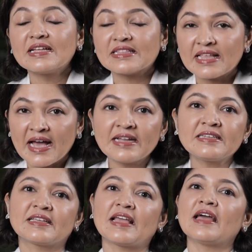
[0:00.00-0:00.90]

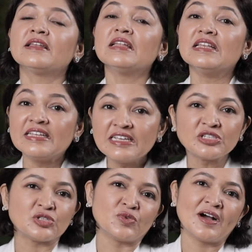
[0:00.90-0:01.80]
that can
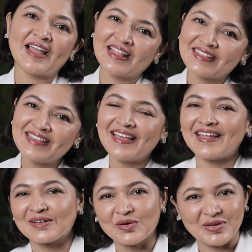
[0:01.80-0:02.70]
lead to a healthy
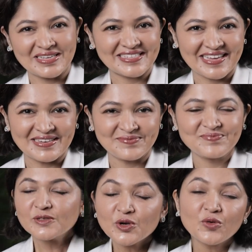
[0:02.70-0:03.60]
and glowing skin.
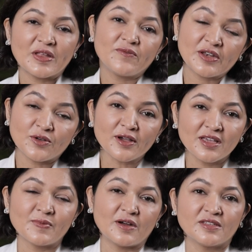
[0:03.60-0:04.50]
So, when we are
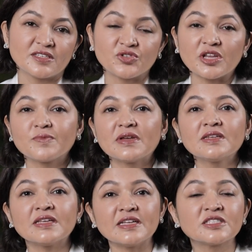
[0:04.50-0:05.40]
talking about this
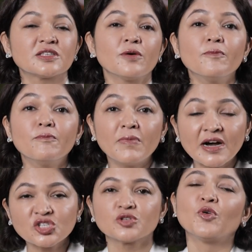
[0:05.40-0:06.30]
treatment, it's
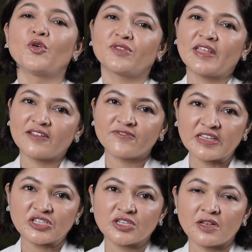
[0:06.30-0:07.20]
much more than a
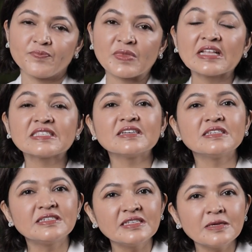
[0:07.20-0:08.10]
facial. It's a
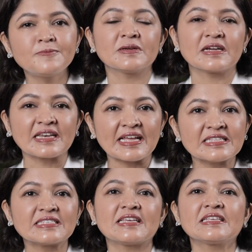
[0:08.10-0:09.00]
deep
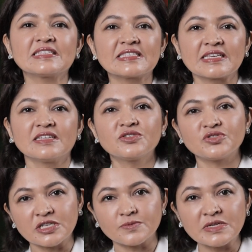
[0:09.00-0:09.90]
cleansing skin
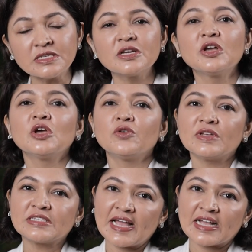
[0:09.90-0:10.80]
treatment
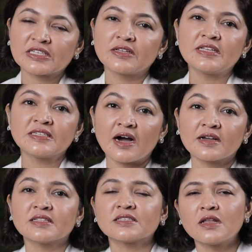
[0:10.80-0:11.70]
which actually
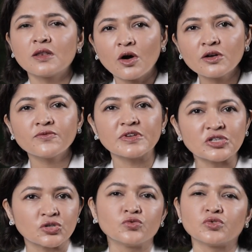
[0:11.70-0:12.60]
targets a lot of
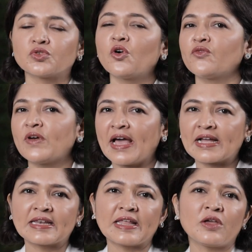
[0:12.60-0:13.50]
issues of
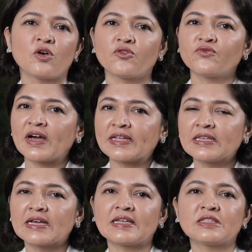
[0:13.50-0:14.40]
acne, of fine
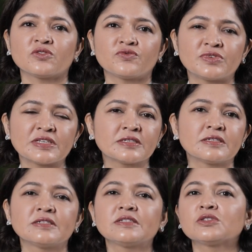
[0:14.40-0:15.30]
lines, of
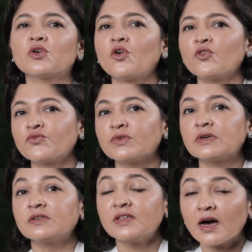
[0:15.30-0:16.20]
wrinkles, of
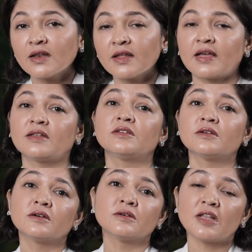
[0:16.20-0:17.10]
dull and
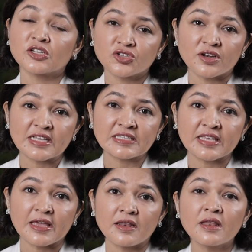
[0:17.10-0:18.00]
lustreless
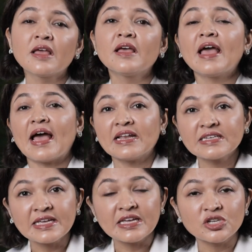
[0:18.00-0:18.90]
skin.
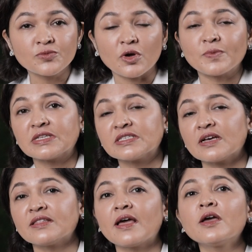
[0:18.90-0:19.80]
Anti-aging properties
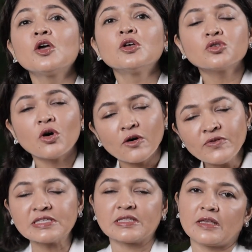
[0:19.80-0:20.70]
are there. So,
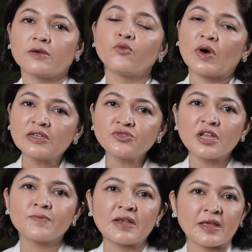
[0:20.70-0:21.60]
obviously, one
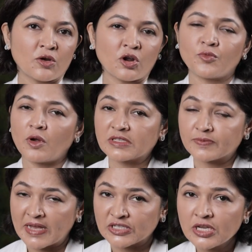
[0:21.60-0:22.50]
treatment cannot promise
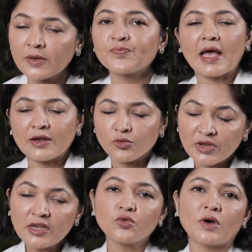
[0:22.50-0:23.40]
magic and you
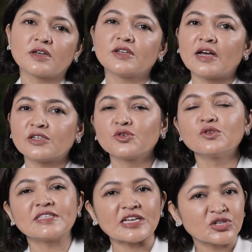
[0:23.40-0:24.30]
need to undergo
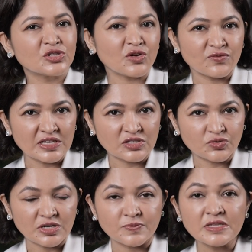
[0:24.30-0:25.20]
sessions of these
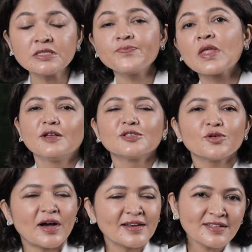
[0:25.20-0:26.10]
treatments.
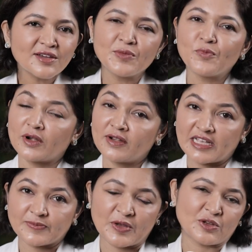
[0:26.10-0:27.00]
So, another important
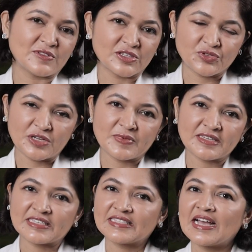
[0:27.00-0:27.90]
aspect of this
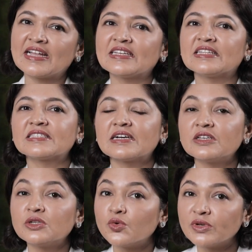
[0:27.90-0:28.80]
treatment is that it's a
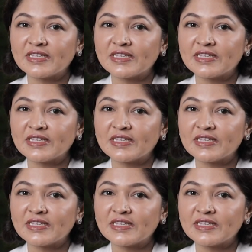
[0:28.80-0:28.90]
no